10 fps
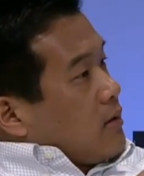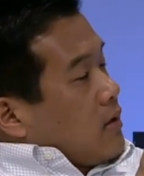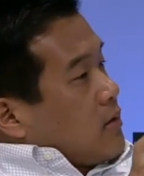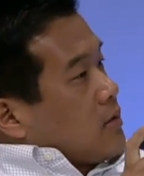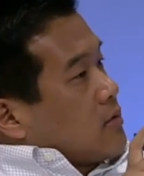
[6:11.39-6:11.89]

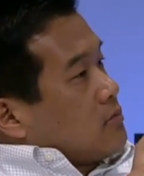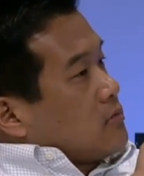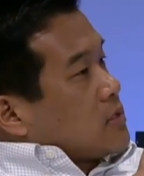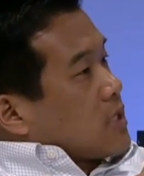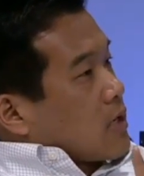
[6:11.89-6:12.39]
Sure. And then
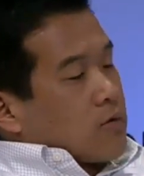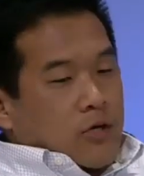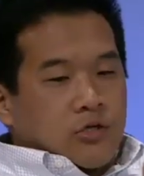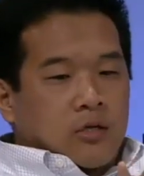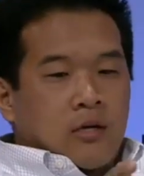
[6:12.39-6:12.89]
second
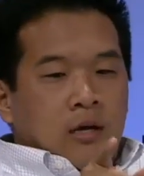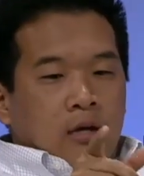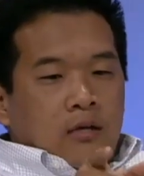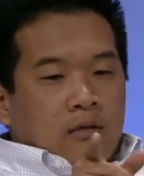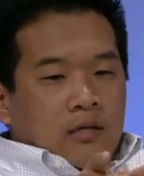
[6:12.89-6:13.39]
question,
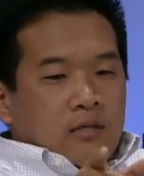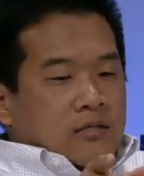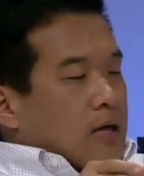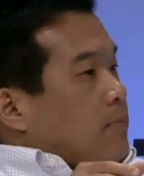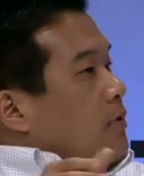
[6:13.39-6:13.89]
the
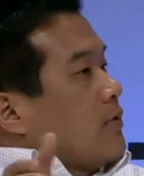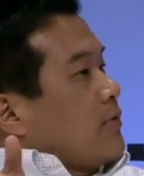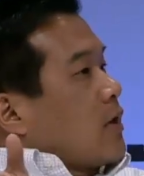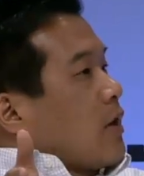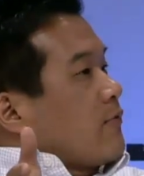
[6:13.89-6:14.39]
example of
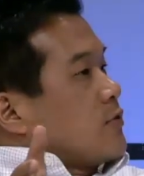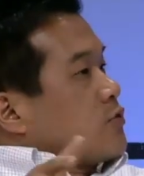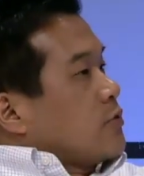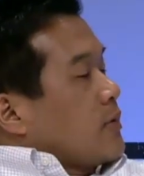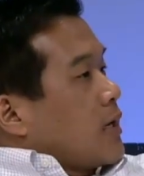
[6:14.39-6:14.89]
the
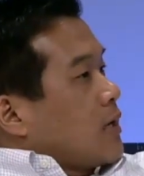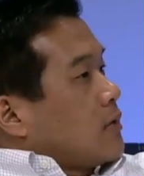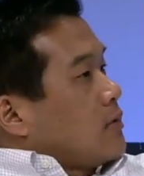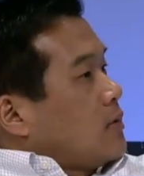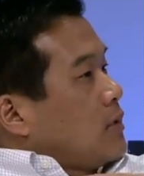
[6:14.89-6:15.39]
conference room that had
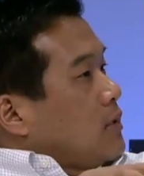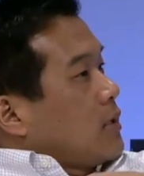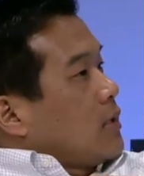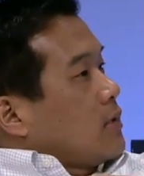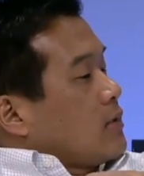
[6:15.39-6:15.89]
the,
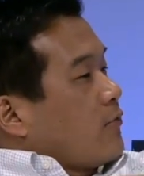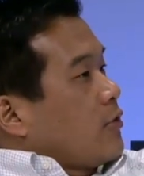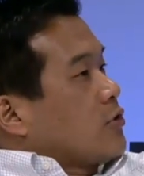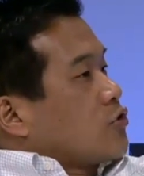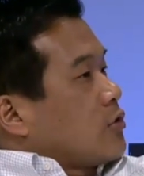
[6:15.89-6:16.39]
uh, the
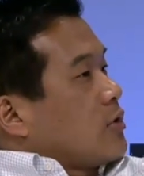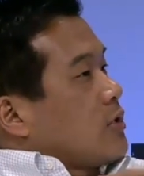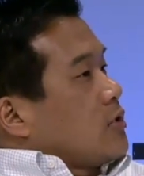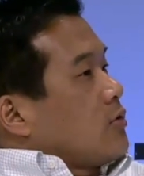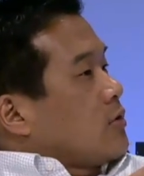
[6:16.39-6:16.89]
furniture
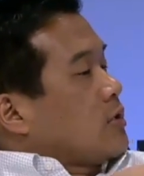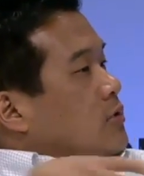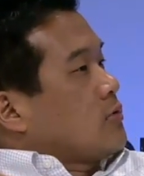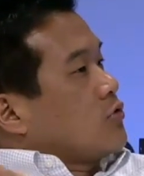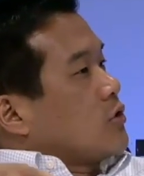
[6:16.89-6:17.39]
and then turned
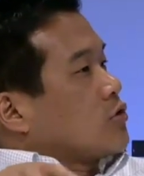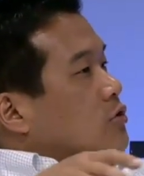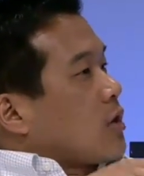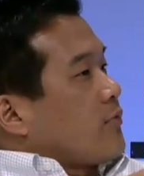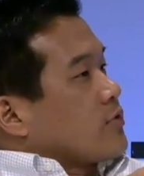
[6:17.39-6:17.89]
into a
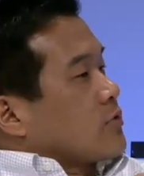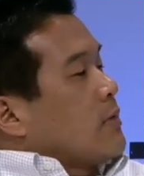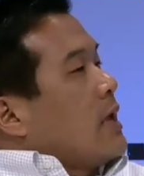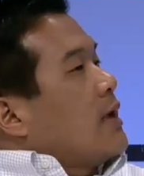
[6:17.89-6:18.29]
traditional conference room,